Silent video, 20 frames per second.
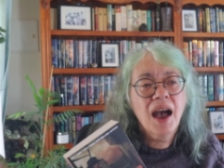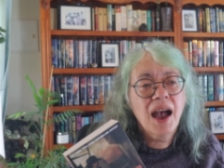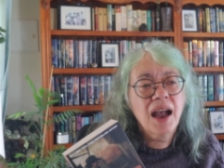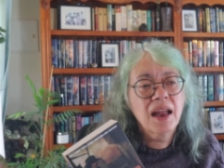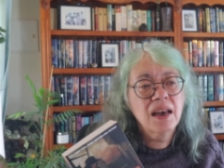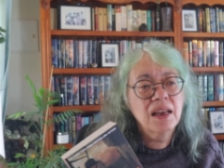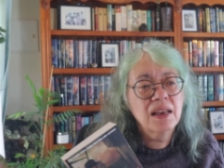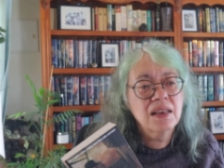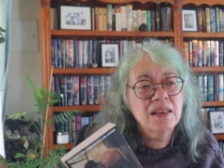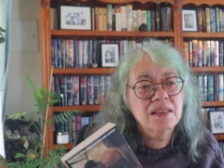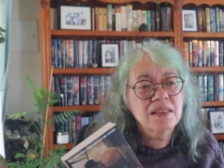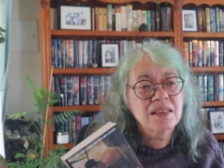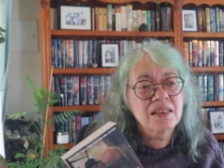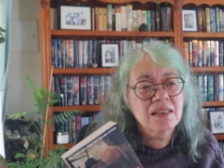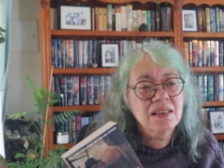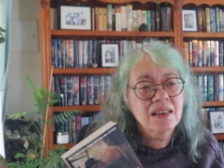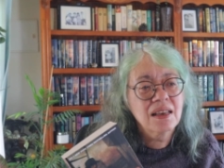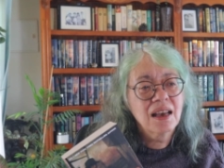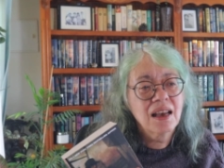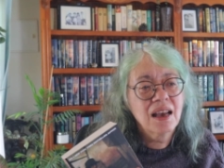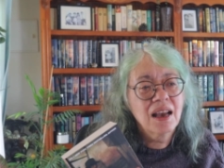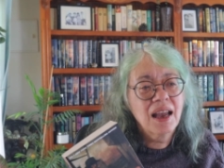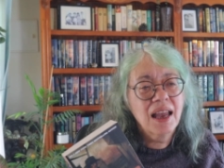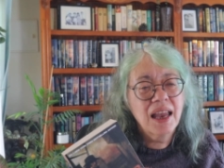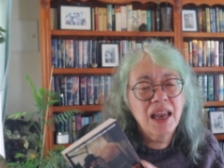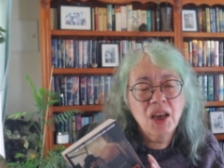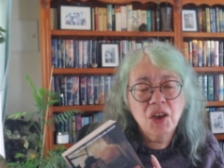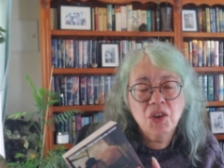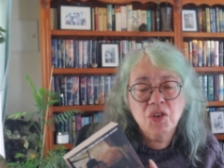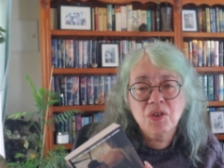And it's
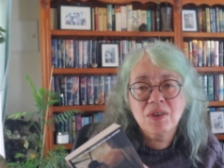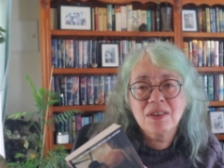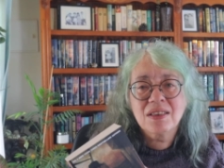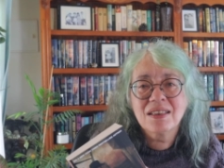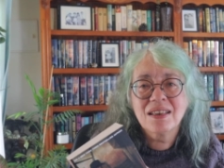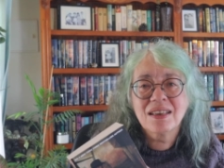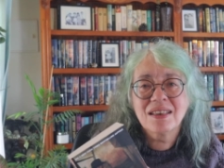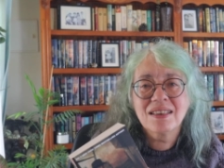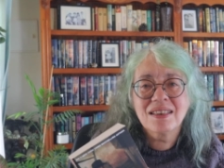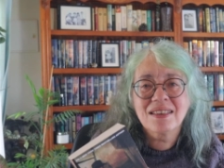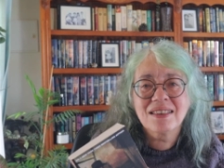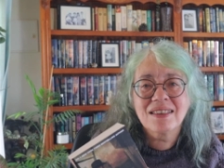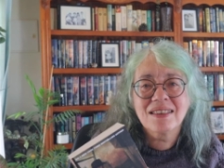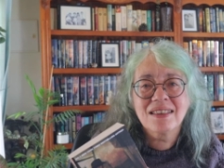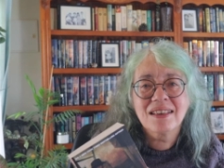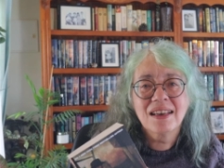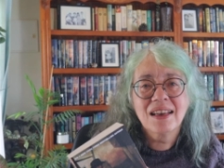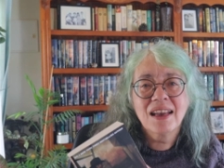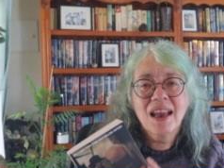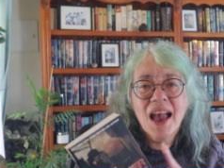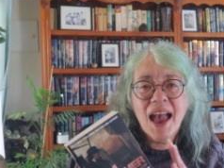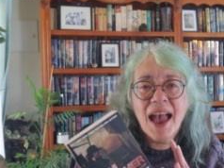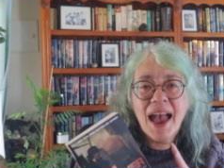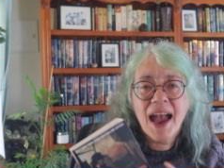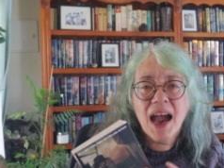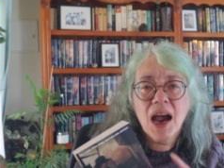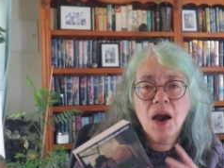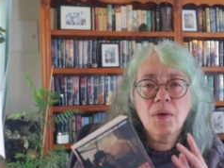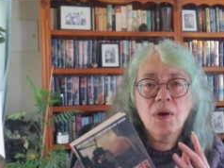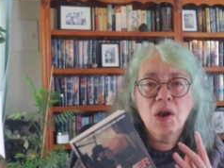interesting to see
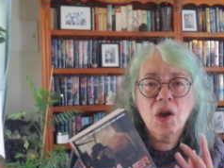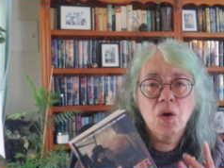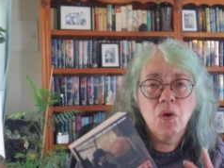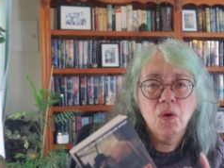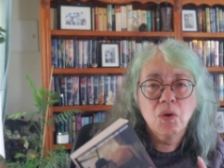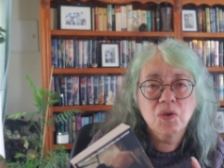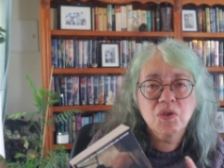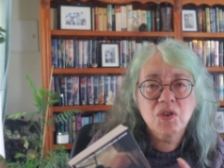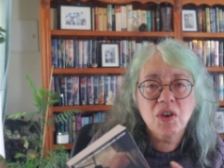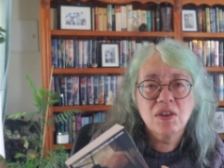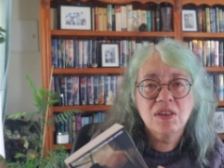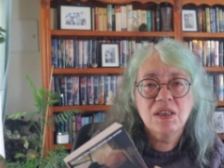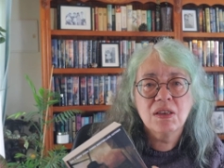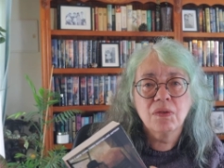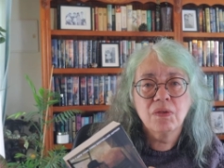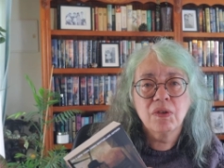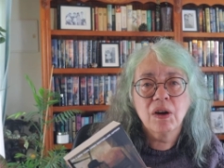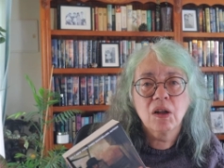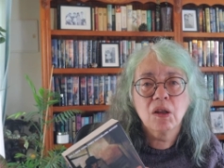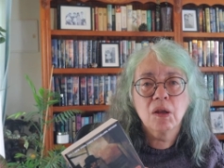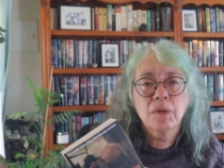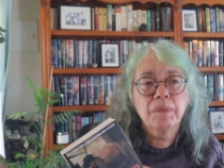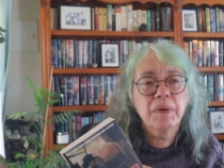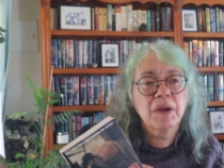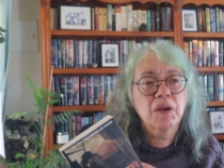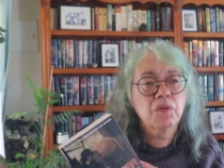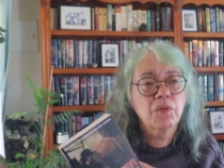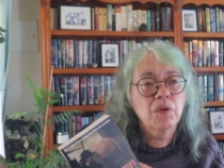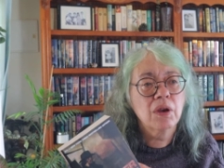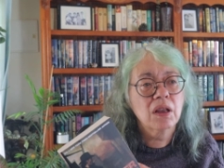Harry also develop
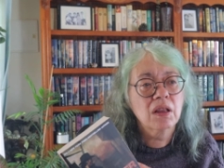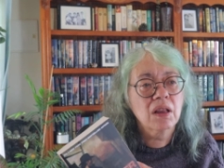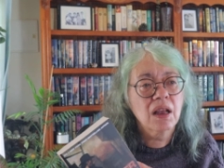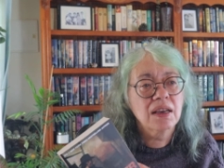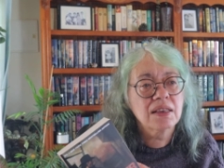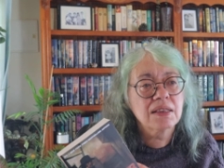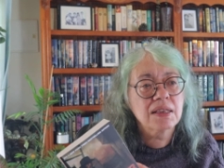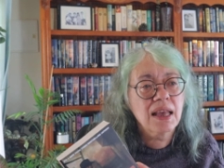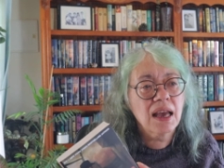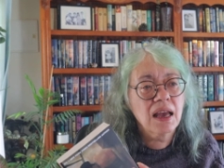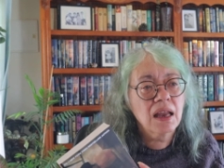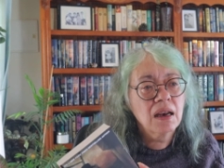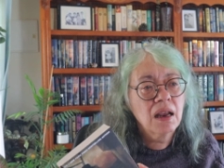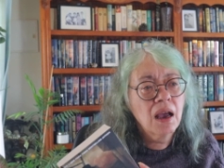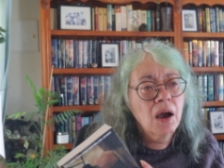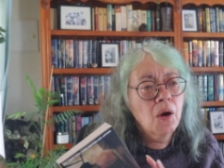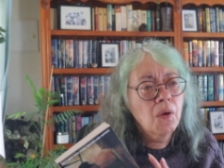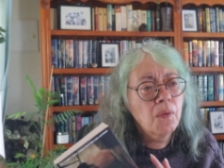and realize that,